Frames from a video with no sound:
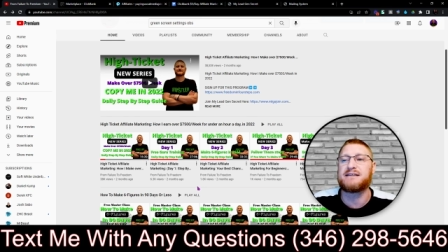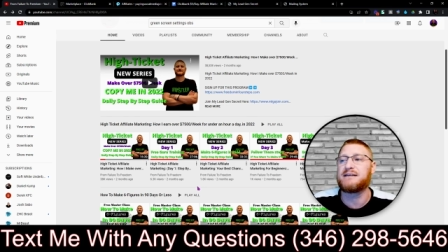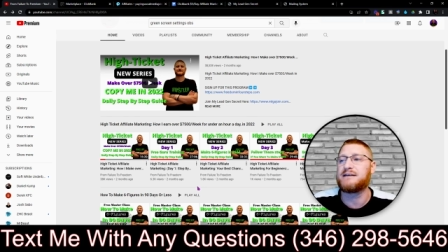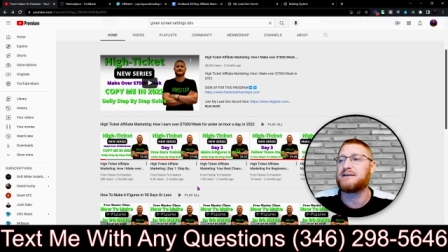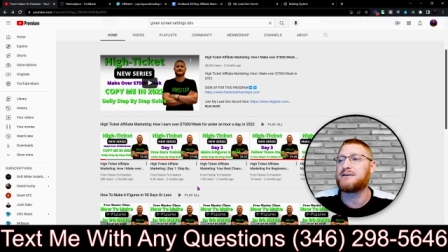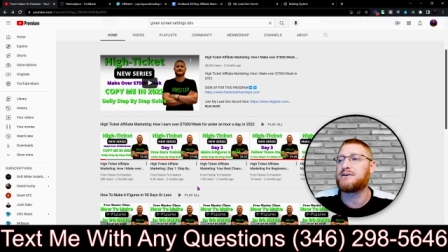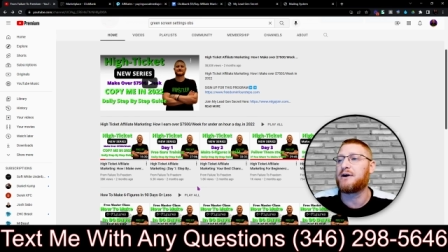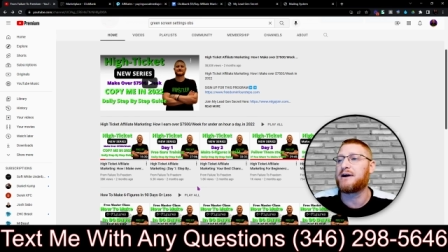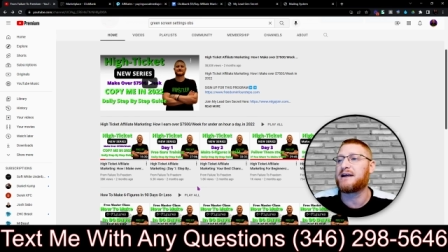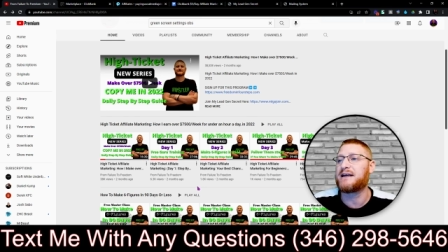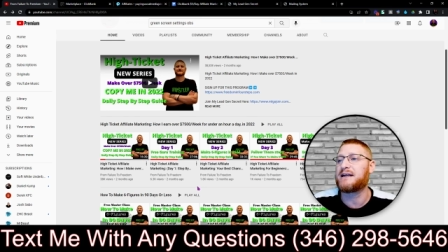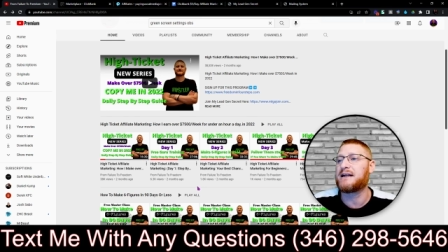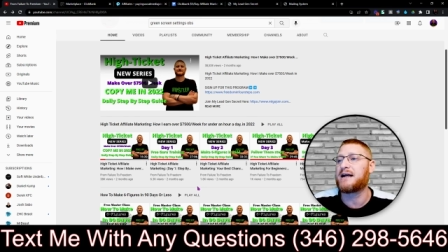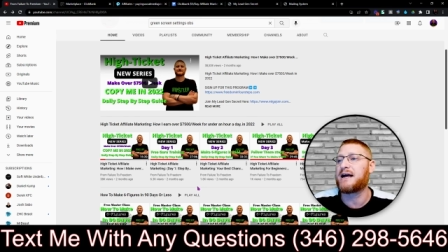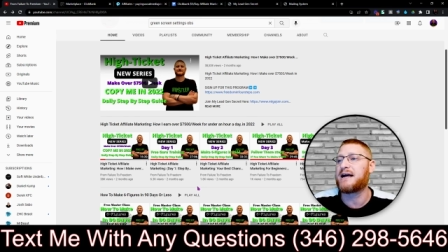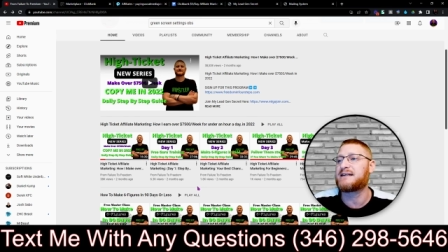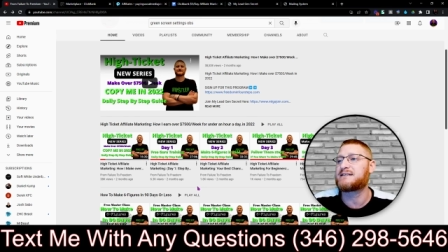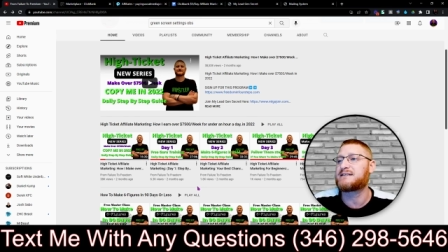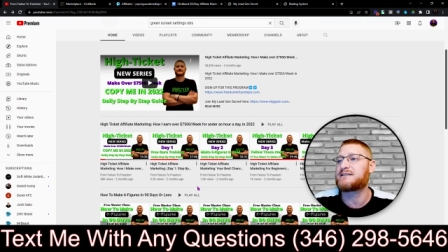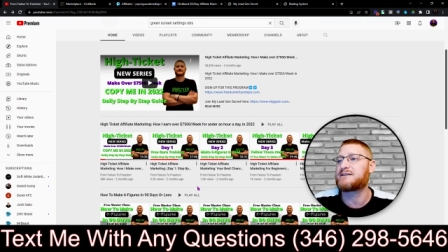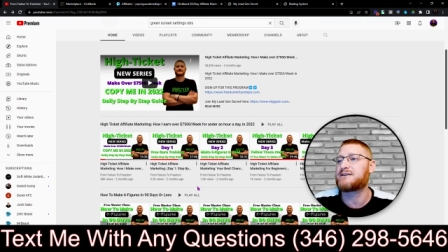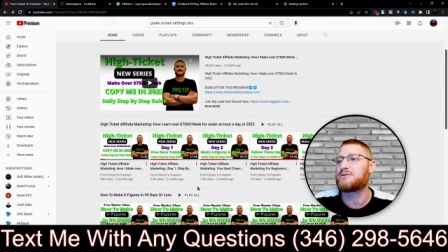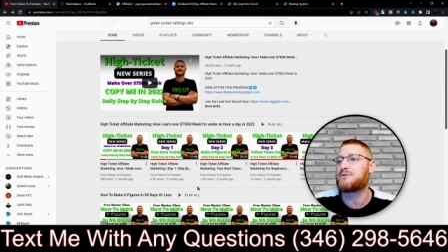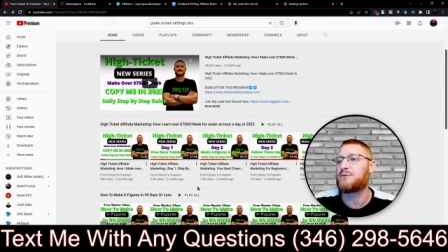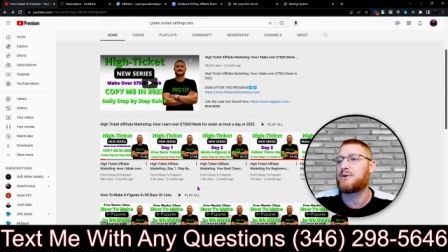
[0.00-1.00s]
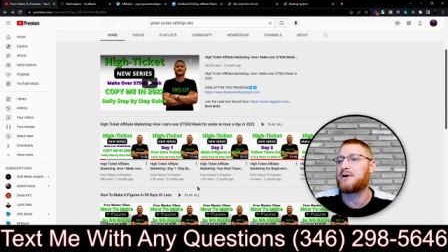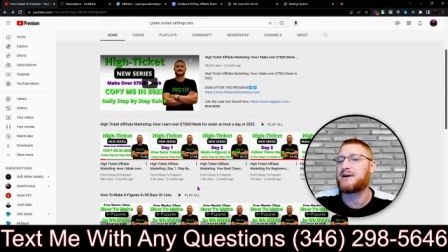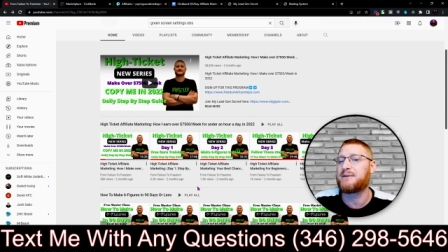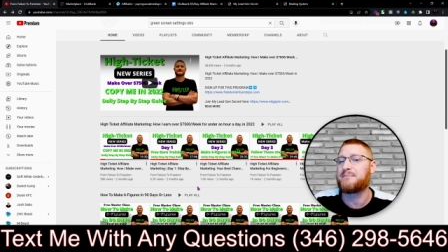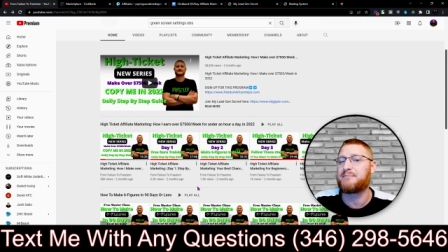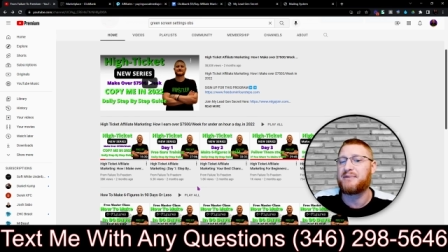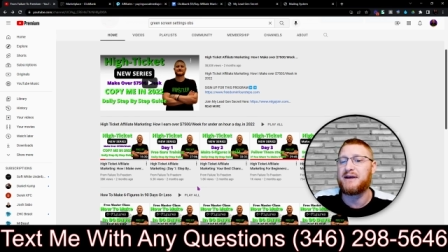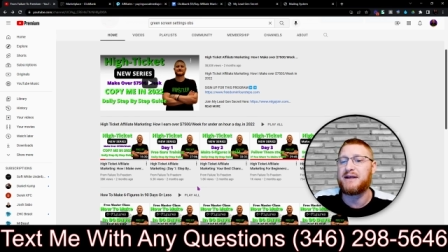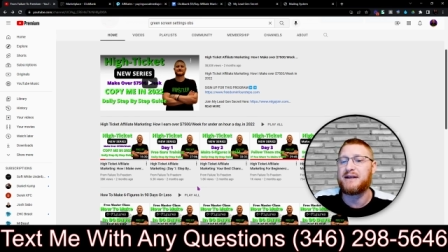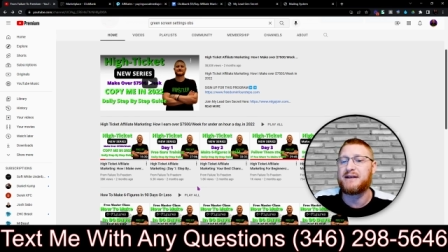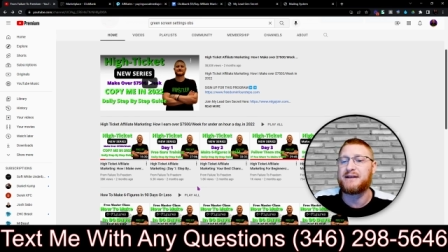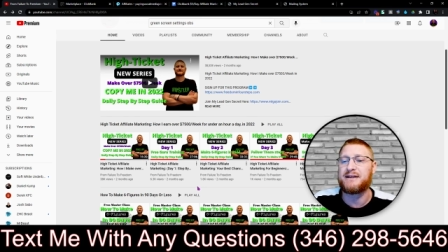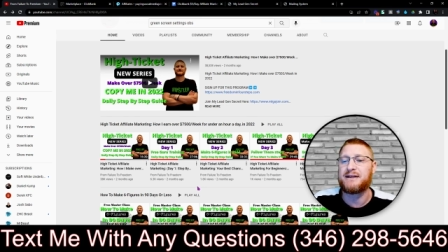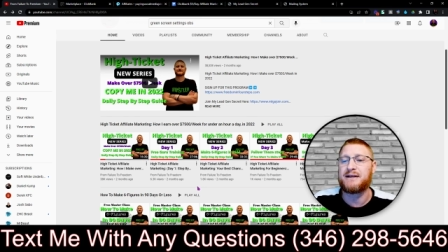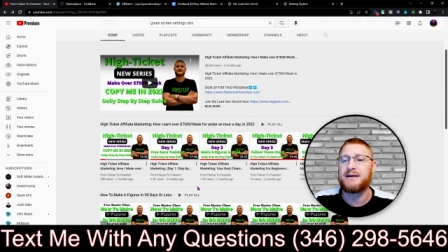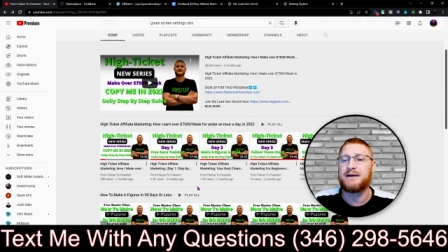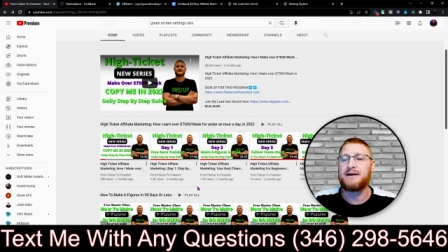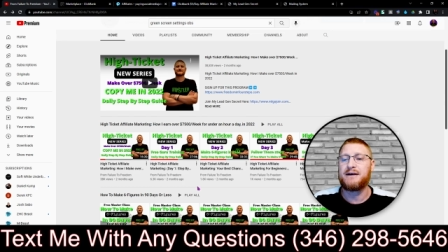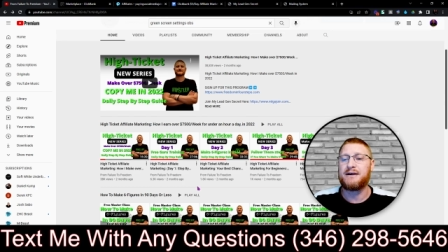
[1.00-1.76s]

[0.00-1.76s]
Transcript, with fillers: You know, I get asked quite a bit.